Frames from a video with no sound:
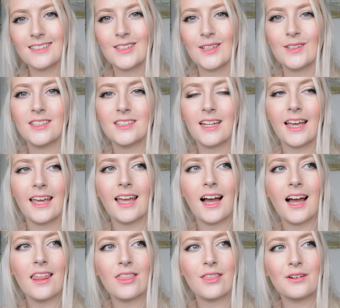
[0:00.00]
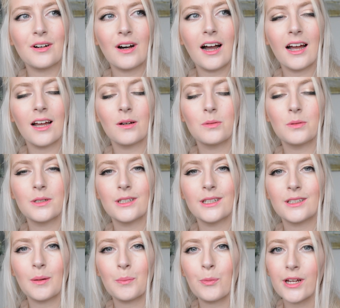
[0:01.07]
So today I thought I
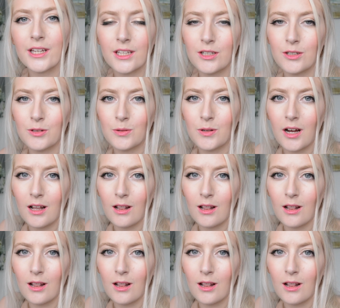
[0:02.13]
would bring you